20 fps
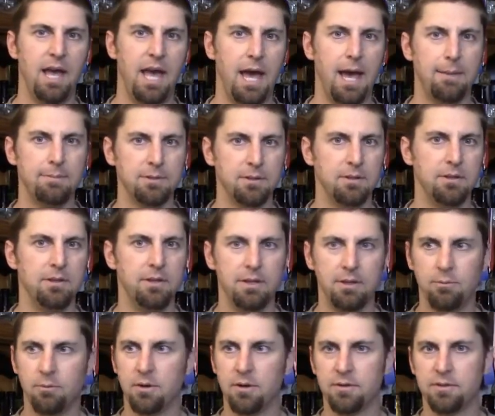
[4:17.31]
Absolutely
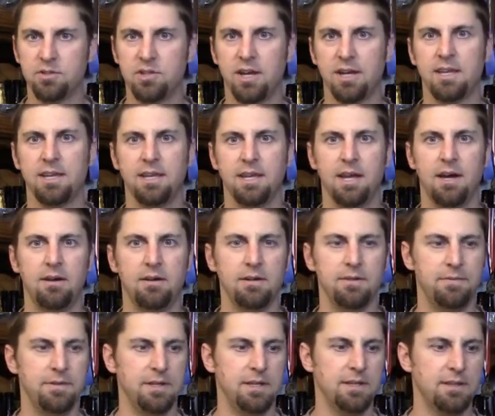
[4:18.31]
worth checking out
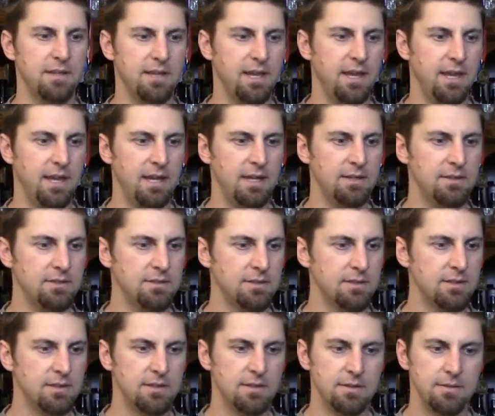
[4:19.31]
if you can get the cans,